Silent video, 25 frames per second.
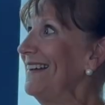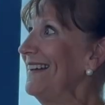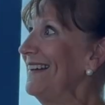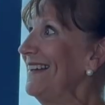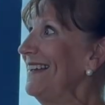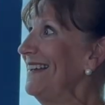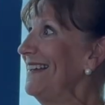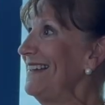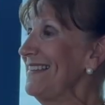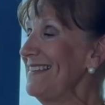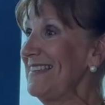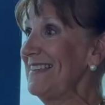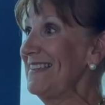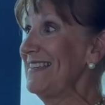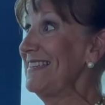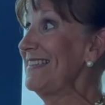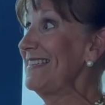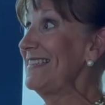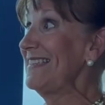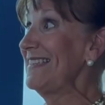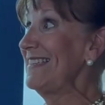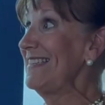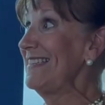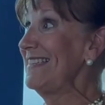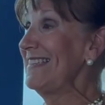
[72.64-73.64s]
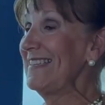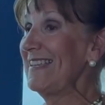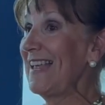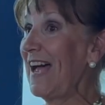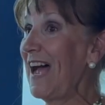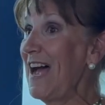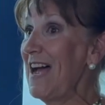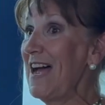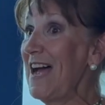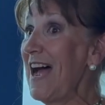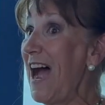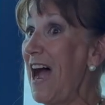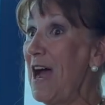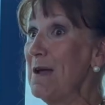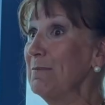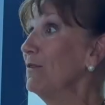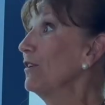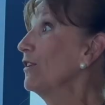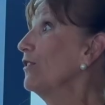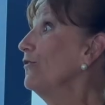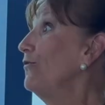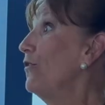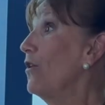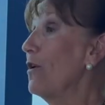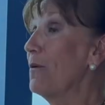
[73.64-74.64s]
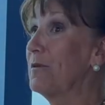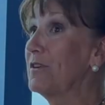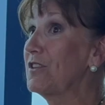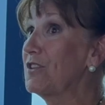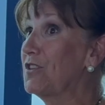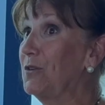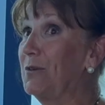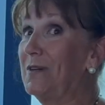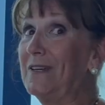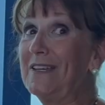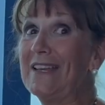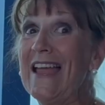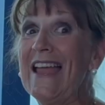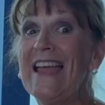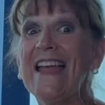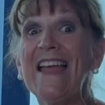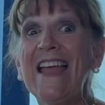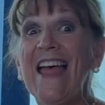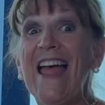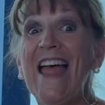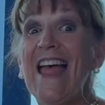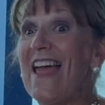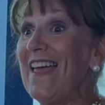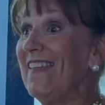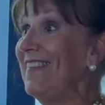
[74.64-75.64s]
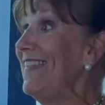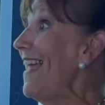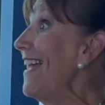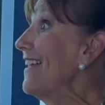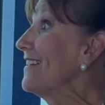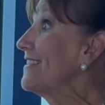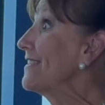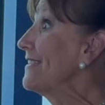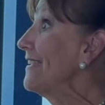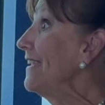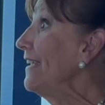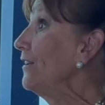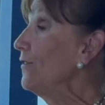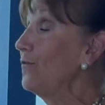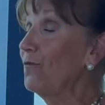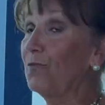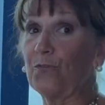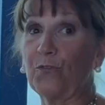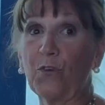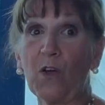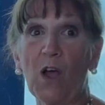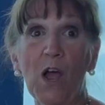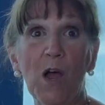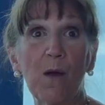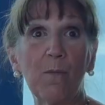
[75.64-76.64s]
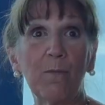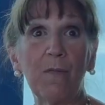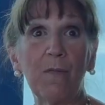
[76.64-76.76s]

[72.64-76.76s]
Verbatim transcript: it's my favorite show on board. I'm looking forward to it. And that's it from